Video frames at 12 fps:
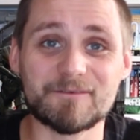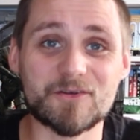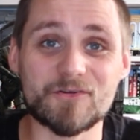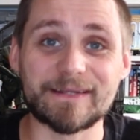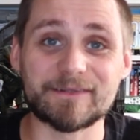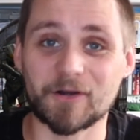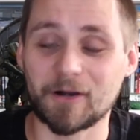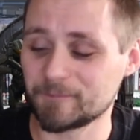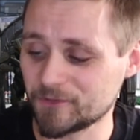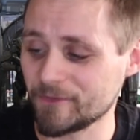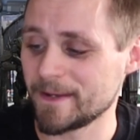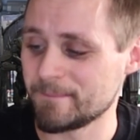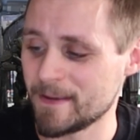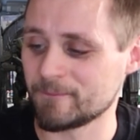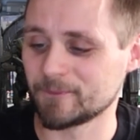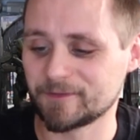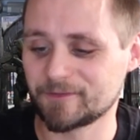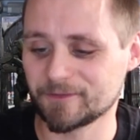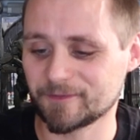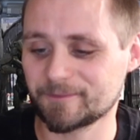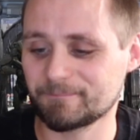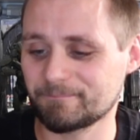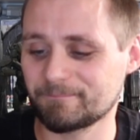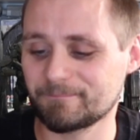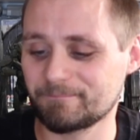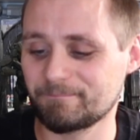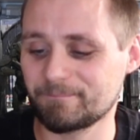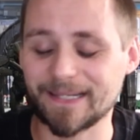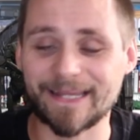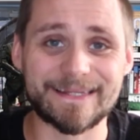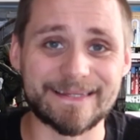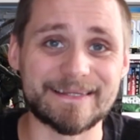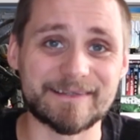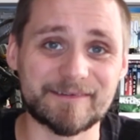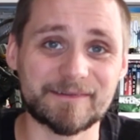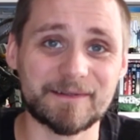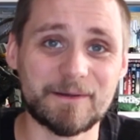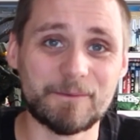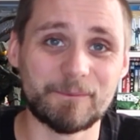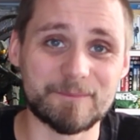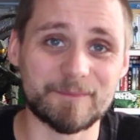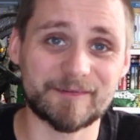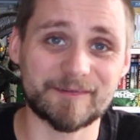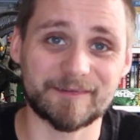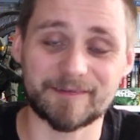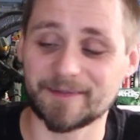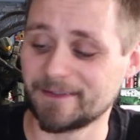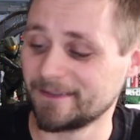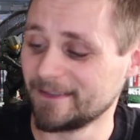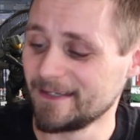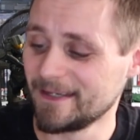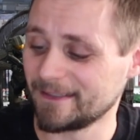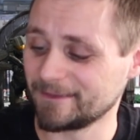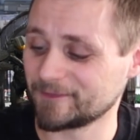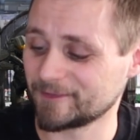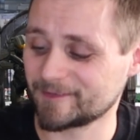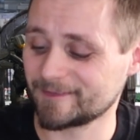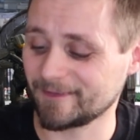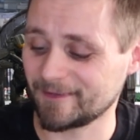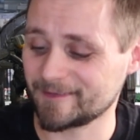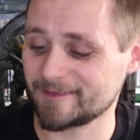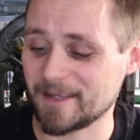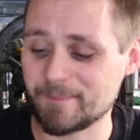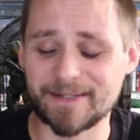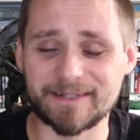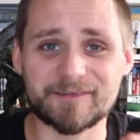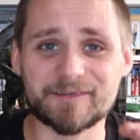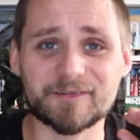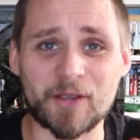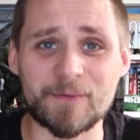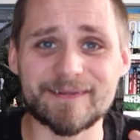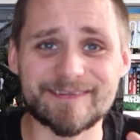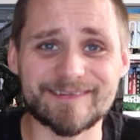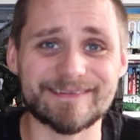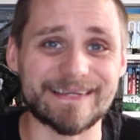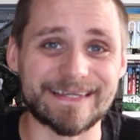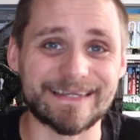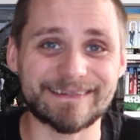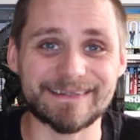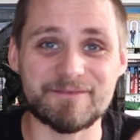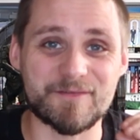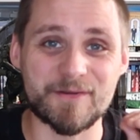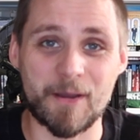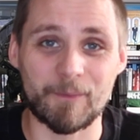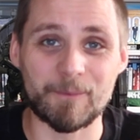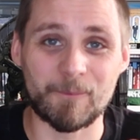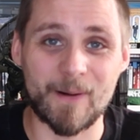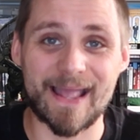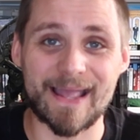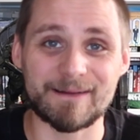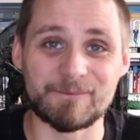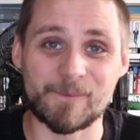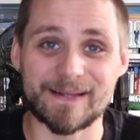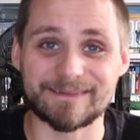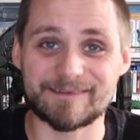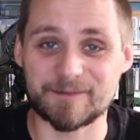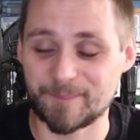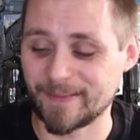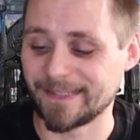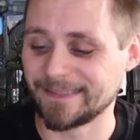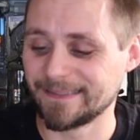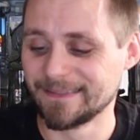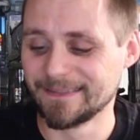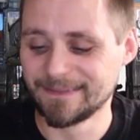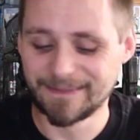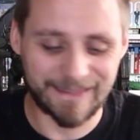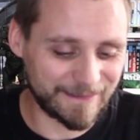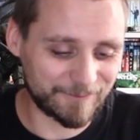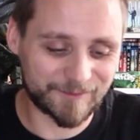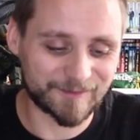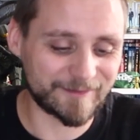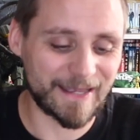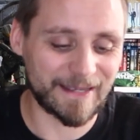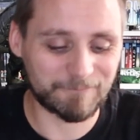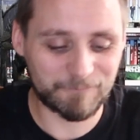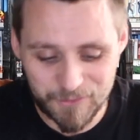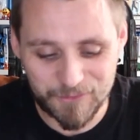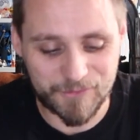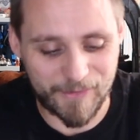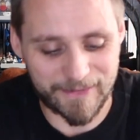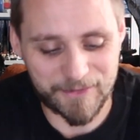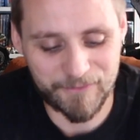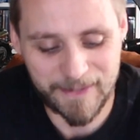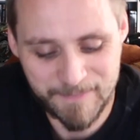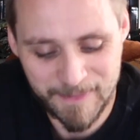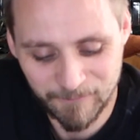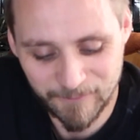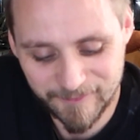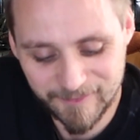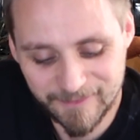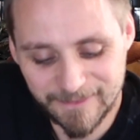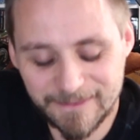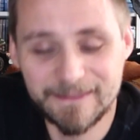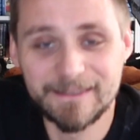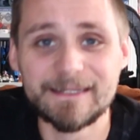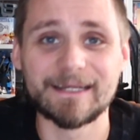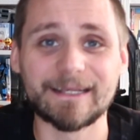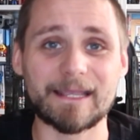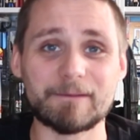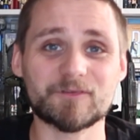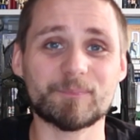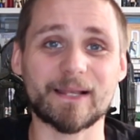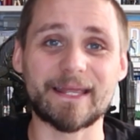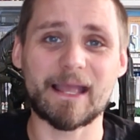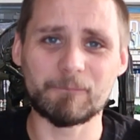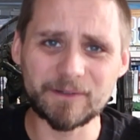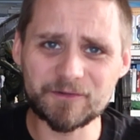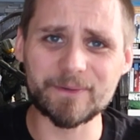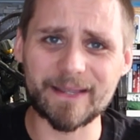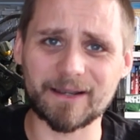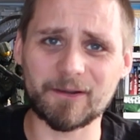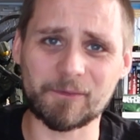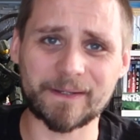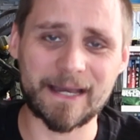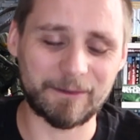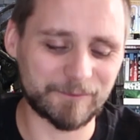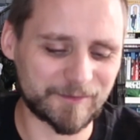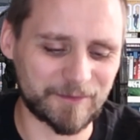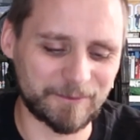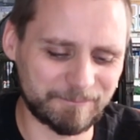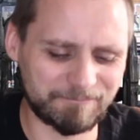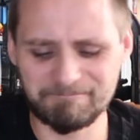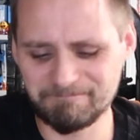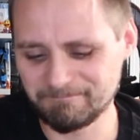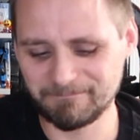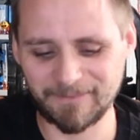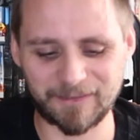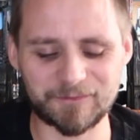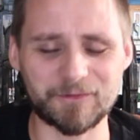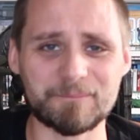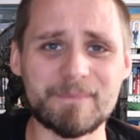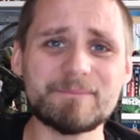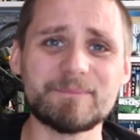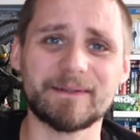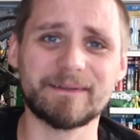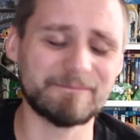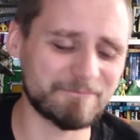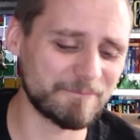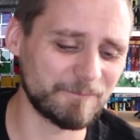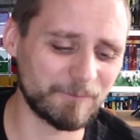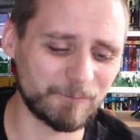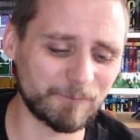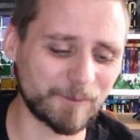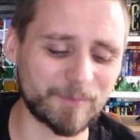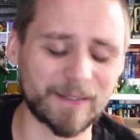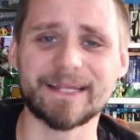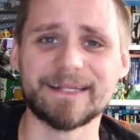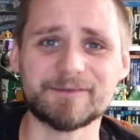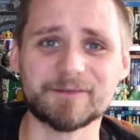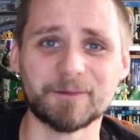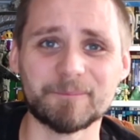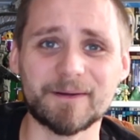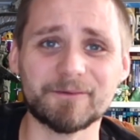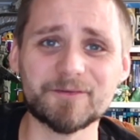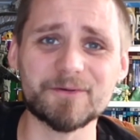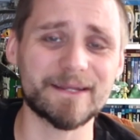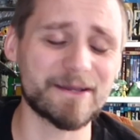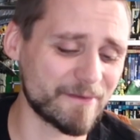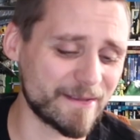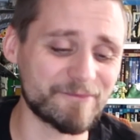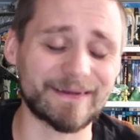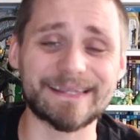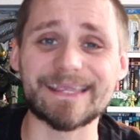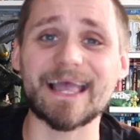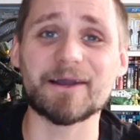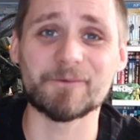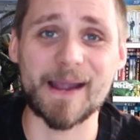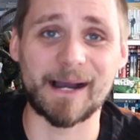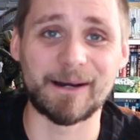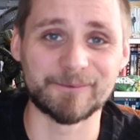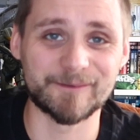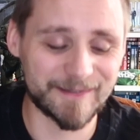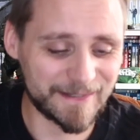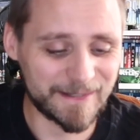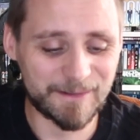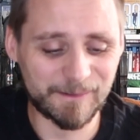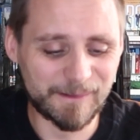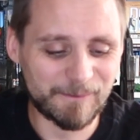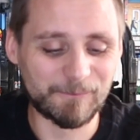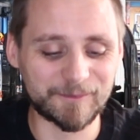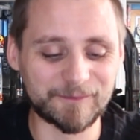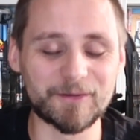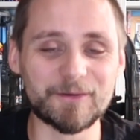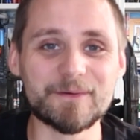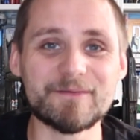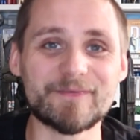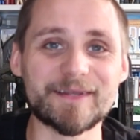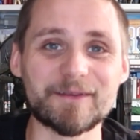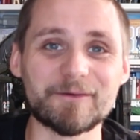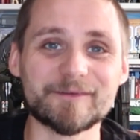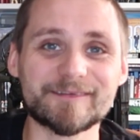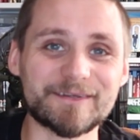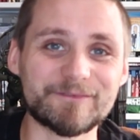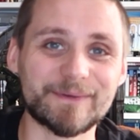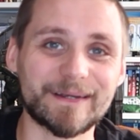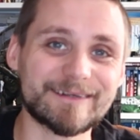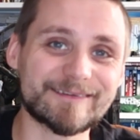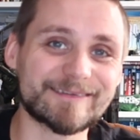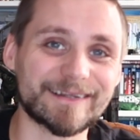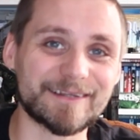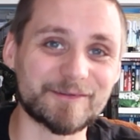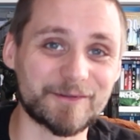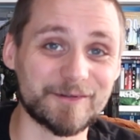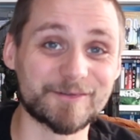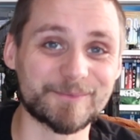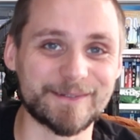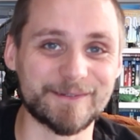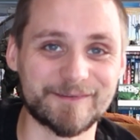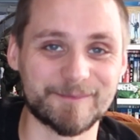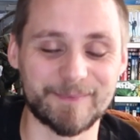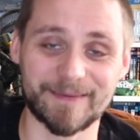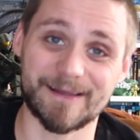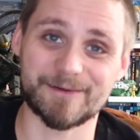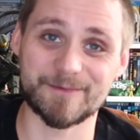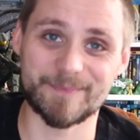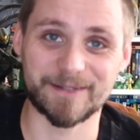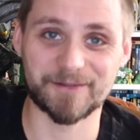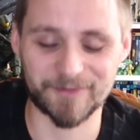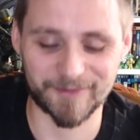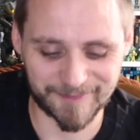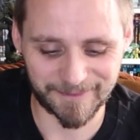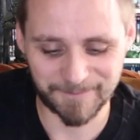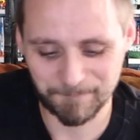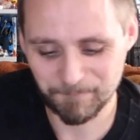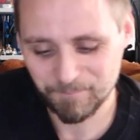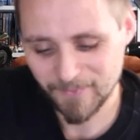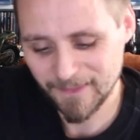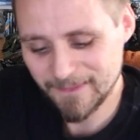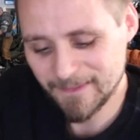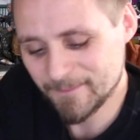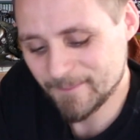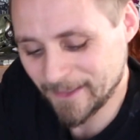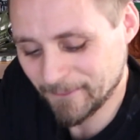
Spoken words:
great times, great memories, just playing this with my sister, and just, like I say, being so in sync of knowing where and when to be. It was just, yeah, great memories and games to play. And we do get along now, so that's good. Maybe we'll play some. I'll do a little, if I can get around, we'll do a video and see if we're still as good as we used to be. That could be interesting. But